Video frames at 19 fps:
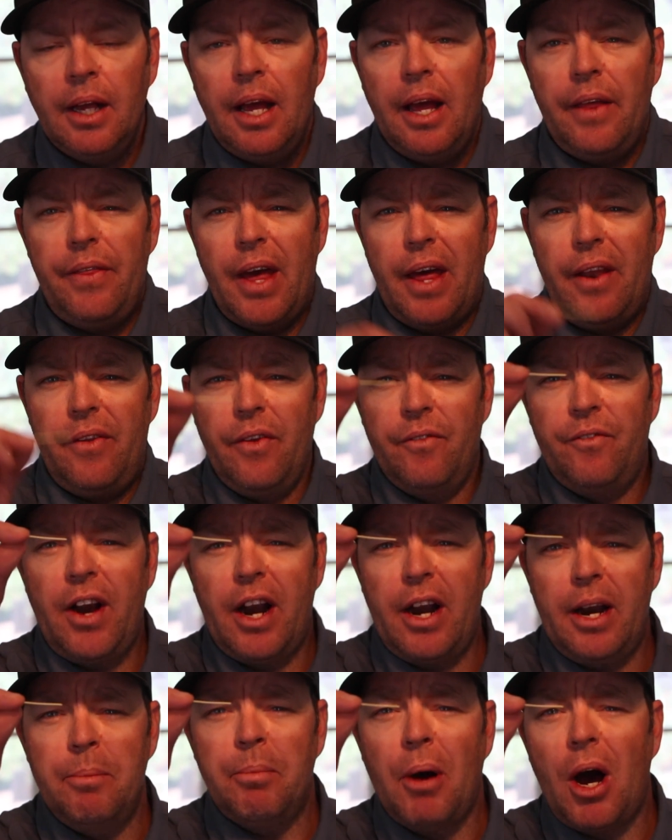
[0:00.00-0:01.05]
And then the
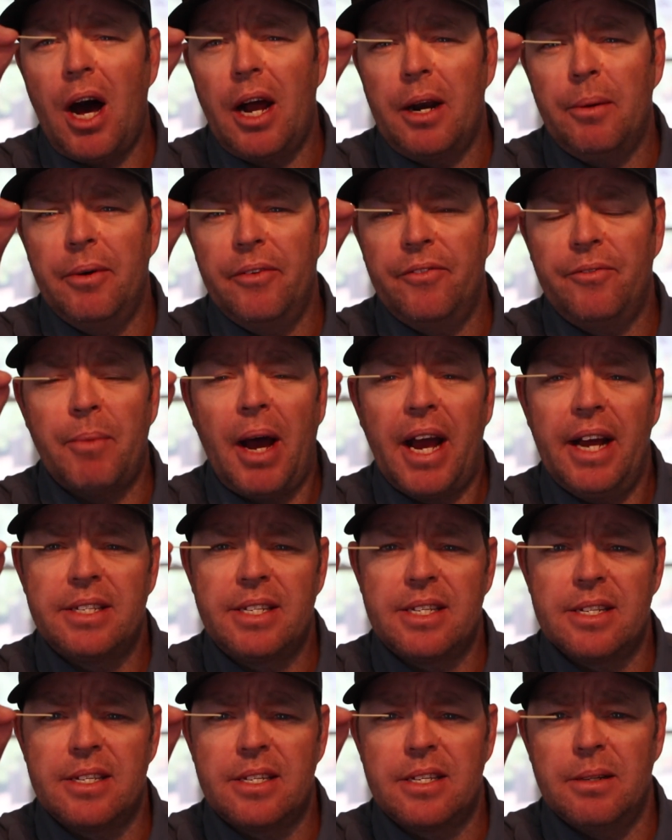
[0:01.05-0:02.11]
very bottom of my
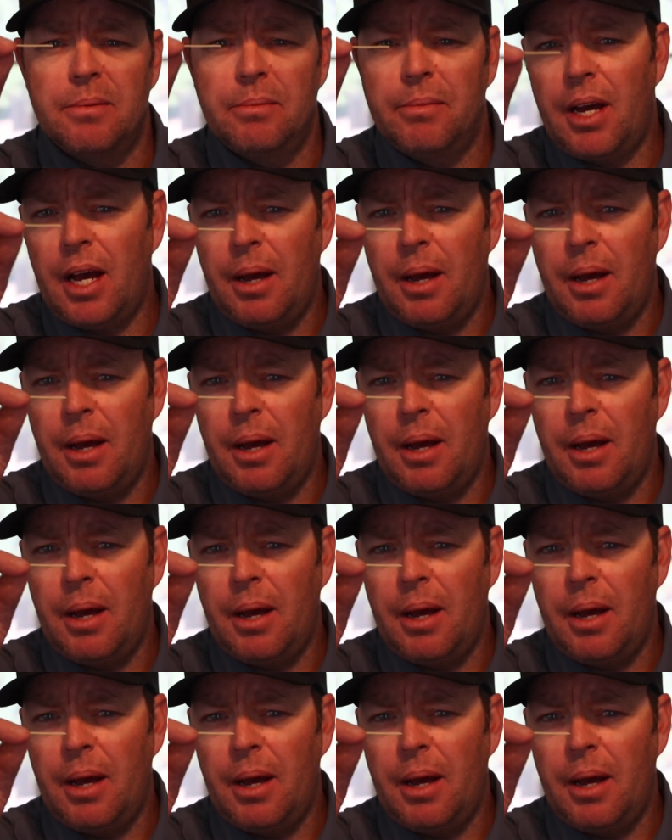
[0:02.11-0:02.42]
system,